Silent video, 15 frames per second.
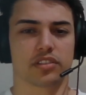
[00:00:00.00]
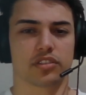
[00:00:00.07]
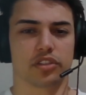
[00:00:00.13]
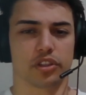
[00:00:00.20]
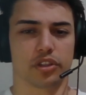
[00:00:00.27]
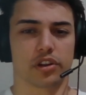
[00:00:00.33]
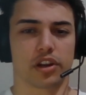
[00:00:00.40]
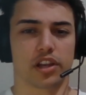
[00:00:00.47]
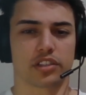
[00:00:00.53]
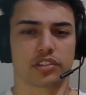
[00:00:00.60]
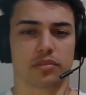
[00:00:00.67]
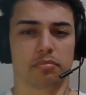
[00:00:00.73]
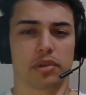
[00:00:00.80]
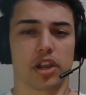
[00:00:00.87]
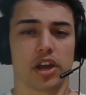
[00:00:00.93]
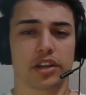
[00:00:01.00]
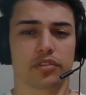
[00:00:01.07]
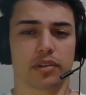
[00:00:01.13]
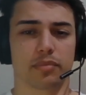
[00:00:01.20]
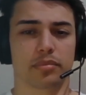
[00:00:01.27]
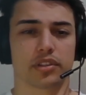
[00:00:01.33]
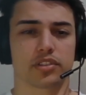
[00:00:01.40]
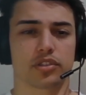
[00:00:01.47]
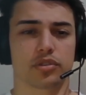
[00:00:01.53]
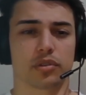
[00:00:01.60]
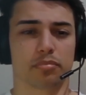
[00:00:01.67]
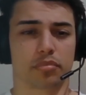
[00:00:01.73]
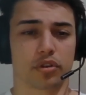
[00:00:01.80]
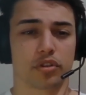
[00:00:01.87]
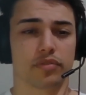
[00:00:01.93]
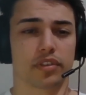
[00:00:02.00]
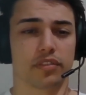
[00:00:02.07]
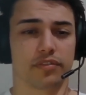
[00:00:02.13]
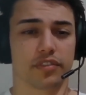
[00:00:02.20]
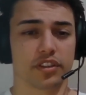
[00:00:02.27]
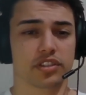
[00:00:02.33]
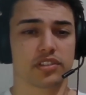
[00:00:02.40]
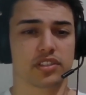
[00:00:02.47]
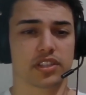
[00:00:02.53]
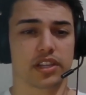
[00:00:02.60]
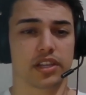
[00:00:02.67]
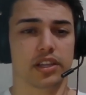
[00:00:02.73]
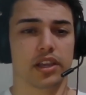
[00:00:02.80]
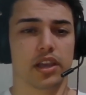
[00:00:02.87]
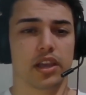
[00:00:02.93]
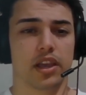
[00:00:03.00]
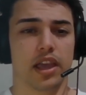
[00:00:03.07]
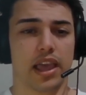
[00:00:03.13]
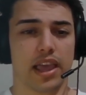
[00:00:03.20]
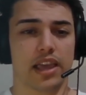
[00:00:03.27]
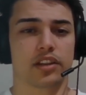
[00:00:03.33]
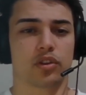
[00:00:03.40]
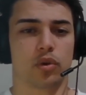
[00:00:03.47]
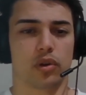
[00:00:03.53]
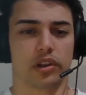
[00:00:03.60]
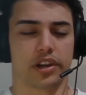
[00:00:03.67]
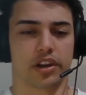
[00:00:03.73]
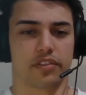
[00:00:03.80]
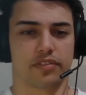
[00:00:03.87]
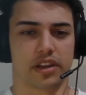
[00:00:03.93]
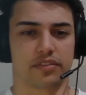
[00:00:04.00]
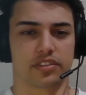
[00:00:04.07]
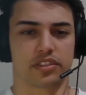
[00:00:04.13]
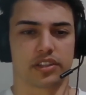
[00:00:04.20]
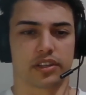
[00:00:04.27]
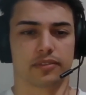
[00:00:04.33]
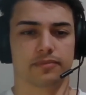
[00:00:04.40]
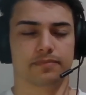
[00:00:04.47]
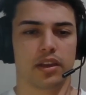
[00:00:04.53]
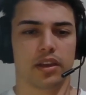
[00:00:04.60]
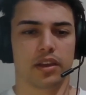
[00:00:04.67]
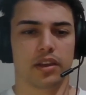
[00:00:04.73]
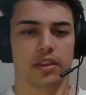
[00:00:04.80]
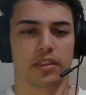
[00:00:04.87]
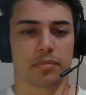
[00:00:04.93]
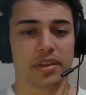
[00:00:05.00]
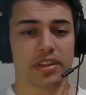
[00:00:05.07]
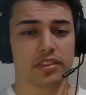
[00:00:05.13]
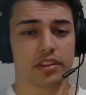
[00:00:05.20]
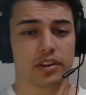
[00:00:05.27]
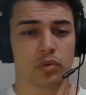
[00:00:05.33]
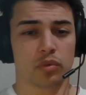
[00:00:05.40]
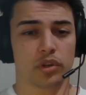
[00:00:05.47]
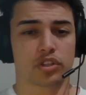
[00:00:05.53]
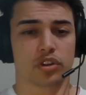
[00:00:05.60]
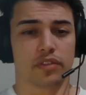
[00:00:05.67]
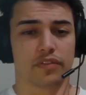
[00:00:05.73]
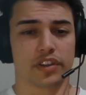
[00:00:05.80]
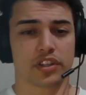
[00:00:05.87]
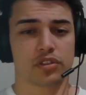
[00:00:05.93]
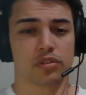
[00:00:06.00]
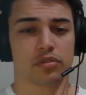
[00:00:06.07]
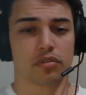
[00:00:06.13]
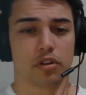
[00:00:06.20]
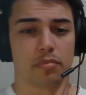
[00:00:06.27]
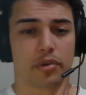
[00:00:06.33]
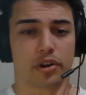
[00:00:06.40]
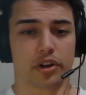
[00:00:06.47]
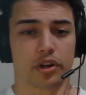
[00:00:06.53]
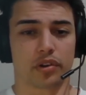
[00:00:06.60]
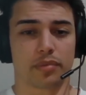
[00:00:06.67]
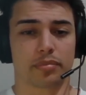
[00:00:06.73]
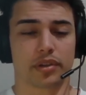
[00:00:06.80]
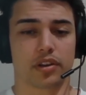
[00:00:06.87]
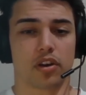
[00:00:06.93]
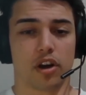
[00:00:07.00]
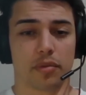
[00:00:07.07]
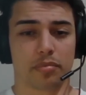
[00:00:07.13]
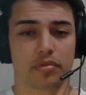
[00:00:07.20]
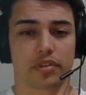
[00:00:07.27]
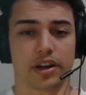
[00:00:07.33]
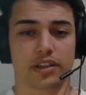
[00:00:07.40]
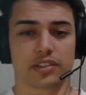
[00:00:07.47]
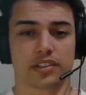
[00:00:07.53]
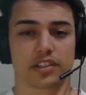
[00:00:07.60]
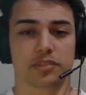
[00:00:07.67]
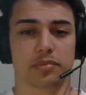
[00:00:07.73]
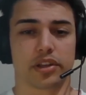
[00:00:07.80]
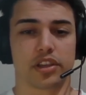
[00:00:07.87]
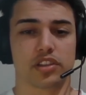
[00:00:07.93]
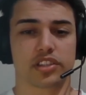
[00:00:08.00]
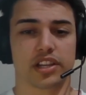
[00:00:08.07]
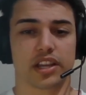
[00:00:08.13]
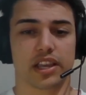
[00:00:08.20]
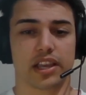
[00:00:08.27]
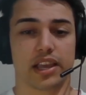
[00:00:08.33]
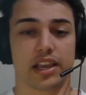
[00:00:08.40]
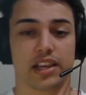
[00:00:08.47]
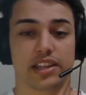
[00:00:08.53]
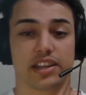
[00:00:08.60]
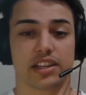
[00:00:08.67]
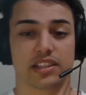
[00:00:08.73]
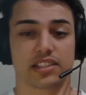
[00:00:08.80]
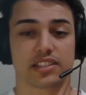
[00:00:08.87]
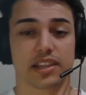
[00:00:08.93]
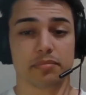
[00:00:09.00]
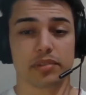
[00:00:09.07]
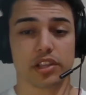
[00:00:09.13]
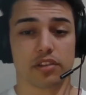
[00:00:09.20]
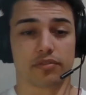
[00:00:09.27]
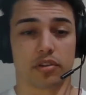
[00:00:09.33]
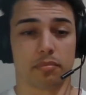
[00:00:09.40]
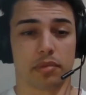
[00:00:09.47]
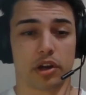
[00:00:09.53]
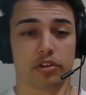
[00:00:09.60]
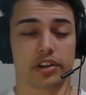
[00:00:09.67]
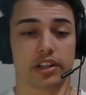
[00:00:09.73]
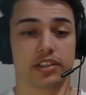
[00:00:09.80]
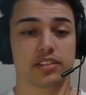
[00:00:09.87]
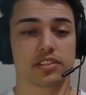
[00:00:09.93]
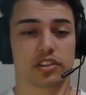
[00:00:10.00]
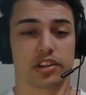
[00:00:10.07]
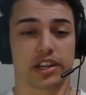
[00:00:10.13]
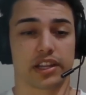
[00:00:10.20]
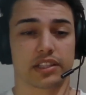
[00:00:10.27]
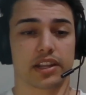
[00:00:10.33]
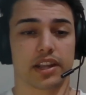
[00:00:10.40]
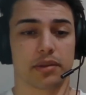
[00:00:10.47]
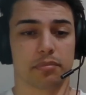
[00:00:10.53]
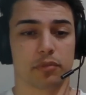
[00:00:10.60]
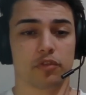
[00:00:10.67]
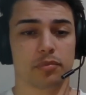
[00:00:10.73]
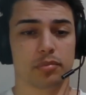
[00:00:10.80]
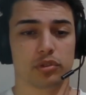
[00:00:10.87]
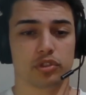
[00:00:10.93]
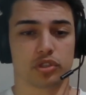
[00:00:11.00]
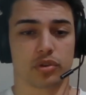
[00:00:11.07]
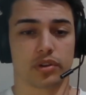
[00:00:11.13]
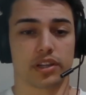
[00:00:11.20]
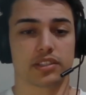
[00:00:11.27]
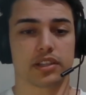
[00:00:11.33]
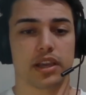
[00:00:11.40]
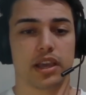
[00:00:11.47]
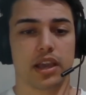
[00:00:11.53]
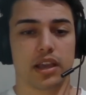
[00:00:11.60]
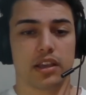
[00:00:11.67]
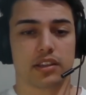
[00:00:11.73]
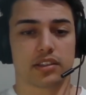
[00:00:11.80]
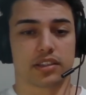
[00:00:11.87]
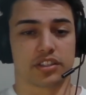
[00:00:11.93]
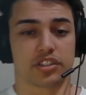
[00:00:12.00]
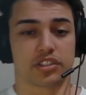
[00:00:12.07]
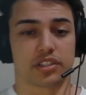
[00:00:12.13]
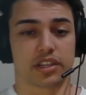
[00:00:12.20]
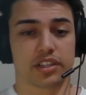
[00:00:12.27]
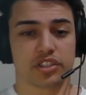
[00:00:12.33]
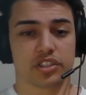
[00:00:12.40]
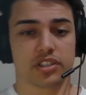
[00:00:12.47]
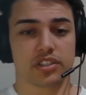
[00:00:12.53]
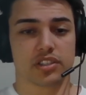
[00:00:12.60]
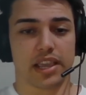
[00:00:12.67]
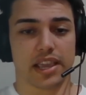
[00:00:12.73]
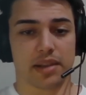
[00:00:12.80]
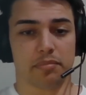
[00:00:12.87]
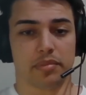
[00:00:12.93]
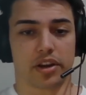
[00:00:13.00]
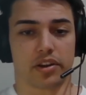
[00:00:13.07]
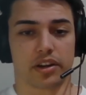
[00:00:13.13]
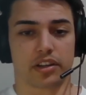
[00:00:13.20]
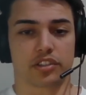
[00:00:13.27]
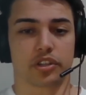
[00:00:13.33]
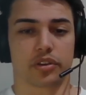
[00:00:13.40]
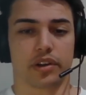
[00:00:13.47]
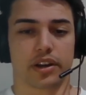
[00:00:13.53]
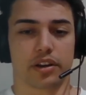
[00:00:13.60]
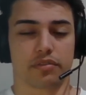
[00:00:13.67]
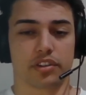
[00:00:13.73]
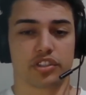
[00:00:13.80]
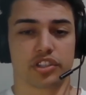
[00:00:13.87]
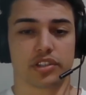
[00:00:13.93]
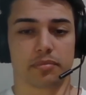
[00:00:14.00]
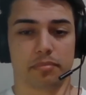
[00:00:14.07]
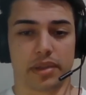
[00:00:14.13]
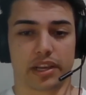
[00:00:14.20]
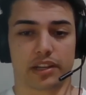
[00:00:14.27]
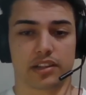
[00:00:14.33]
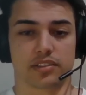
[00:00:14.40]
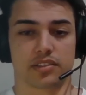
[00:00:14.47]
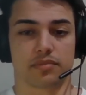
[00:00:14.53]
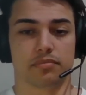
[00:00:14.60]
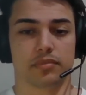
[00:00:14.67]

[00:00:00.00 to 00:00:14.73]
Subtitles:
to utilise compliant grippers to improve efficiency and quality of harvesting. The method in which conventional robotic gripper operates is by using an assembly of components connected at movable joints such as hinges and bearings to create a rigid mechanism.